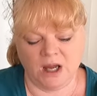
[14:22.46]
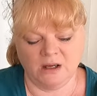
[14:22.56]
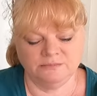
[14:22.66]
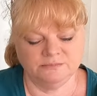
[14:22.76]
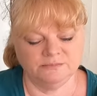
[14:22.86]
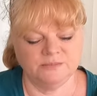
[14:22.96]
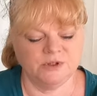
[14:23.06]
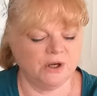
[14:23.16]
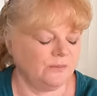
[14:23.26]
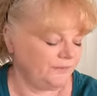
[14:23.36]
Yeah.
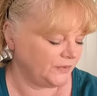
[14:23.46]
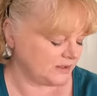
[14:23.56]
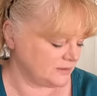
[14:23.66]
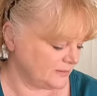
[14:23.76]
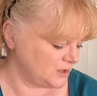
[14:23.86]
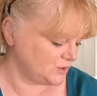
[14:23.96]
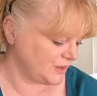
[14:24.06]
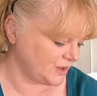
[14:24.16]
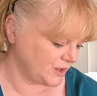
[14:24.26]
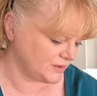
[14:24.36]
So that's what I'm gonna do with those.